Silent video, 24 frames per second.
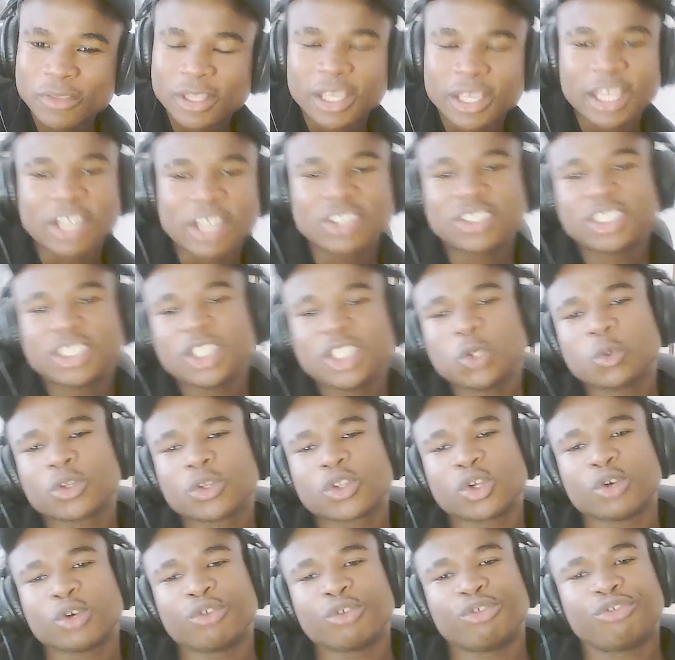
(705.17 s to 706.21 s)
Is she with
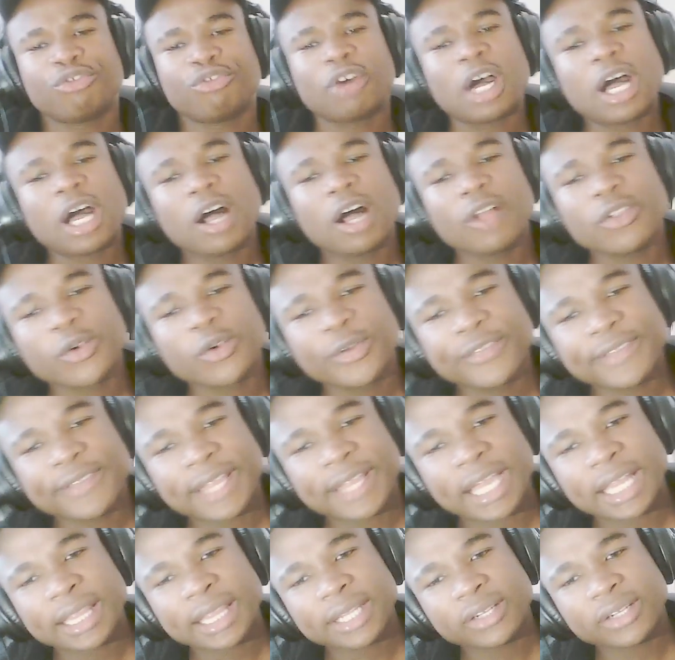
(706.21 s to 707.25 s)
her father in
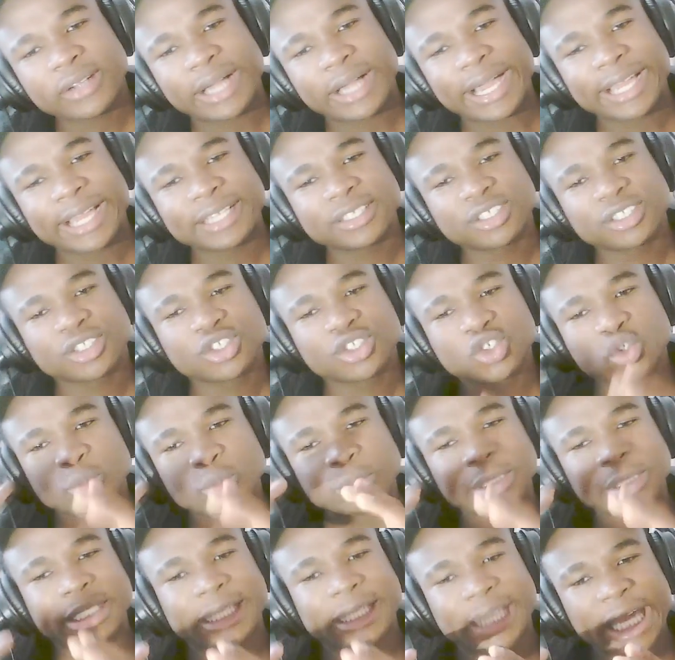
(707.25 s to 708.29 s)
that little ice
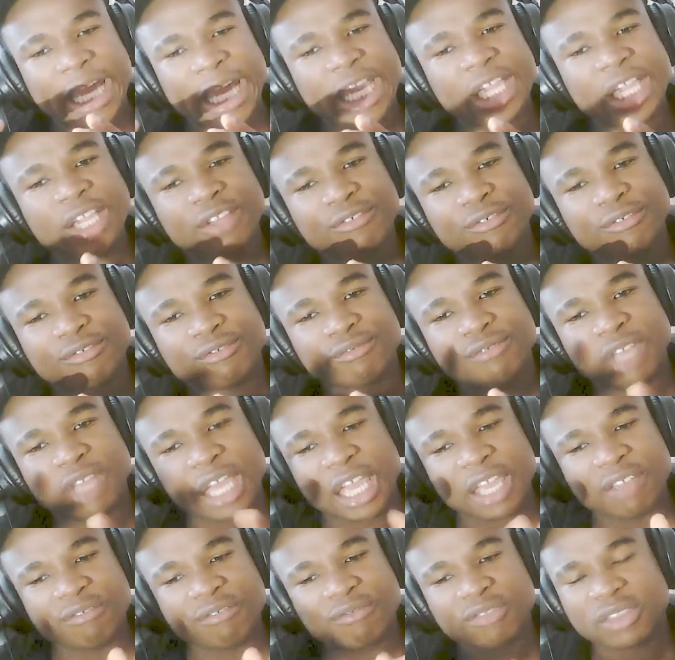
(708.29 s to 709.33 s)
cubey
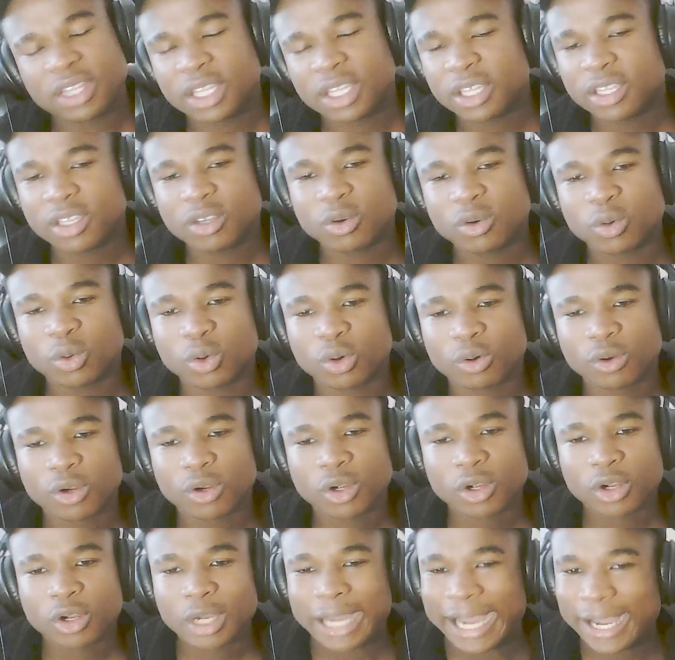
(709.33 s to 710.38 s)
cave thingy or
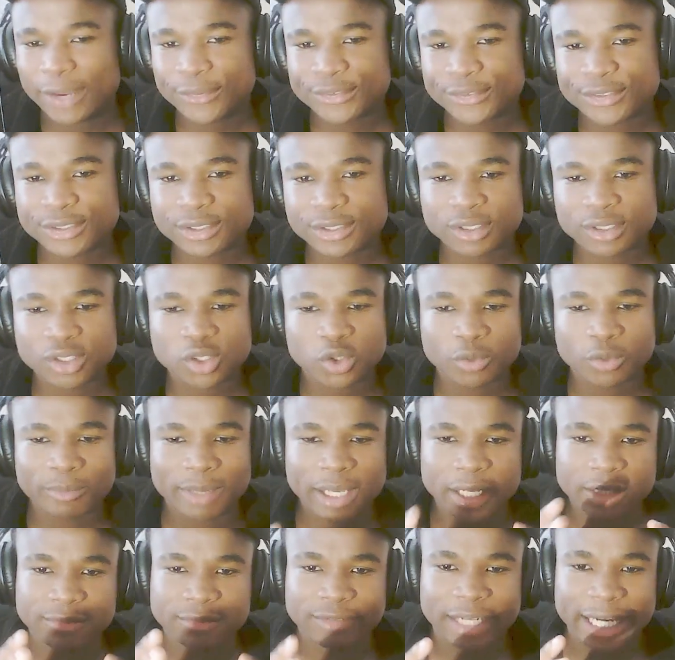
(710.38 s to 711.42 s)
house, you know,
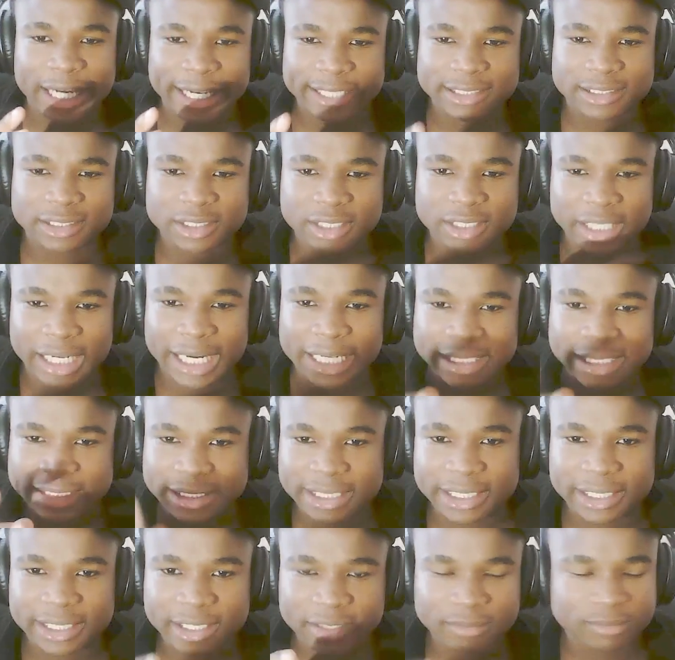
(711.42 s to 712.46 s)
made of ice in
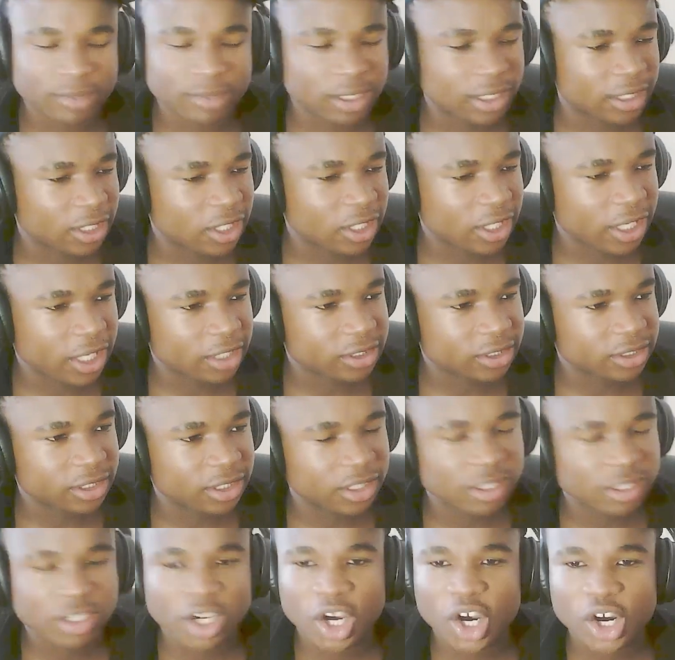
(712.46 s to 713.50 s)
Iceland, and not Iceland,
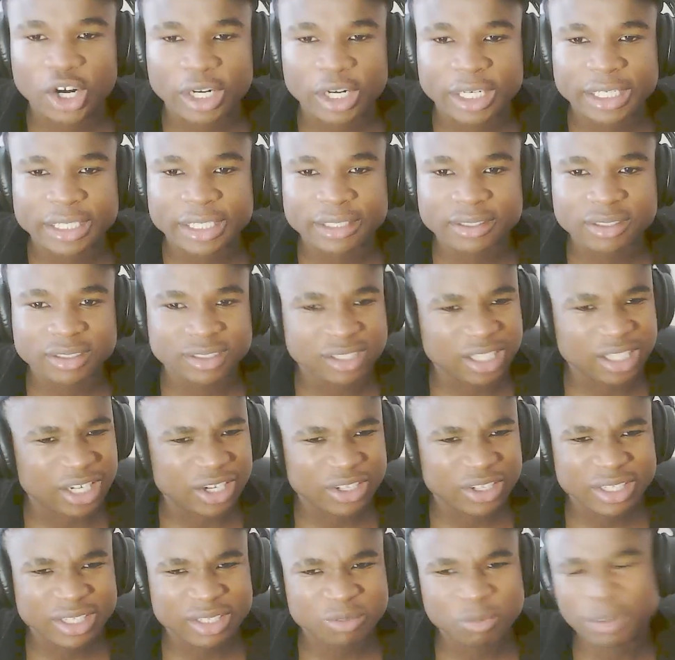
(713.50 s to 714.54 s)
in Ireland, is
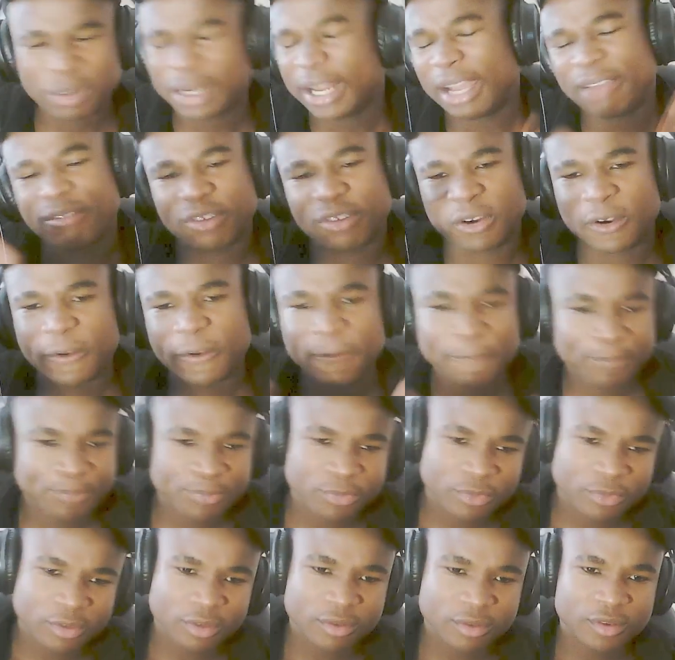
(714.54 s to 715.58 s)
Ireland, whatever.
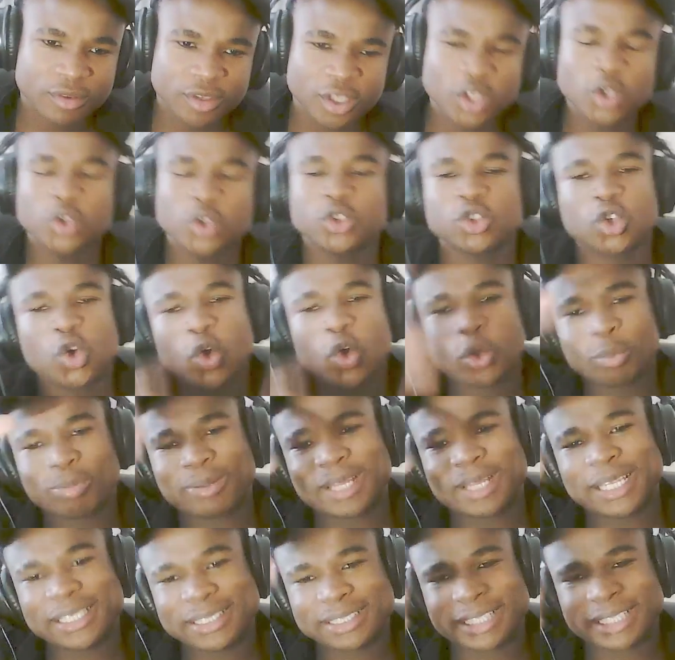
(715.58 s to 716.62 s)
You know, those cold
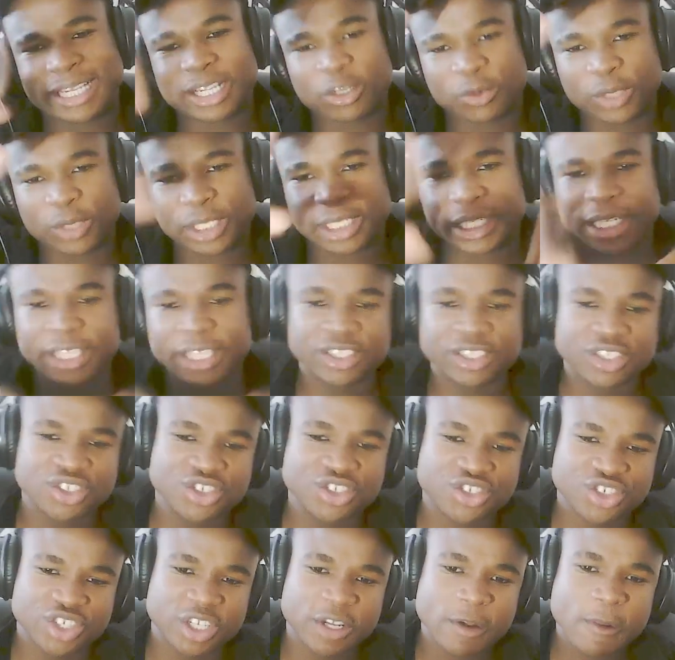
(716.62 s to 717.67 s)
places like Greenland and
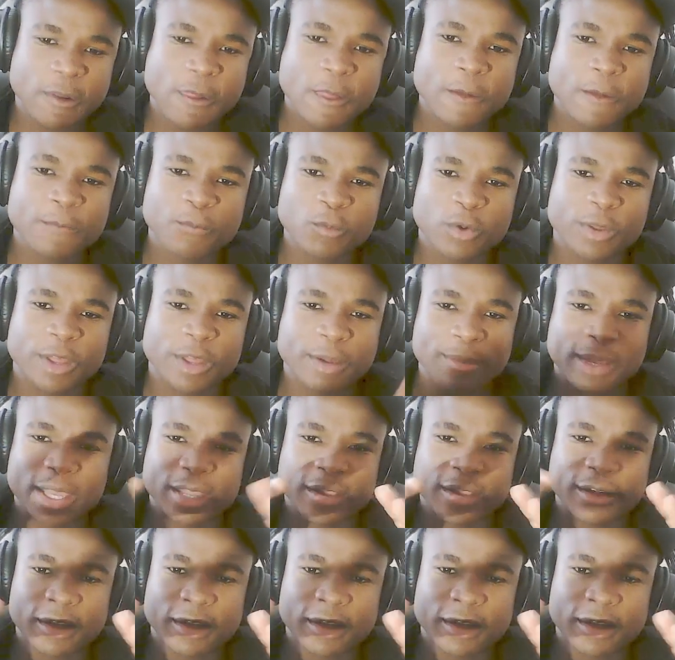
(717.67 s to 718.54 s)
shit, where they make,